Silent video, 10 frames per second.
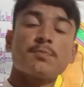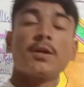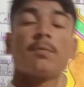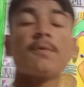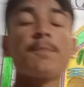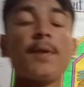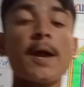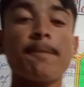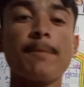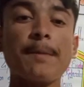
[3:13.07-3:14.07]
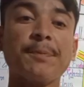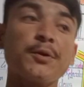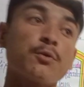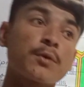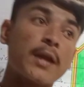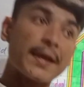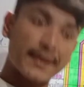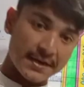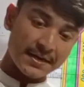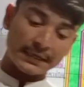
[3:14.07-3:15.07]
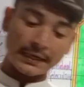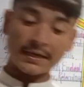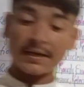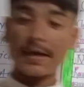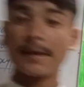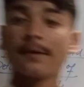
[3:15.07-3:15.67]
is made up of the peptidoglycan. Like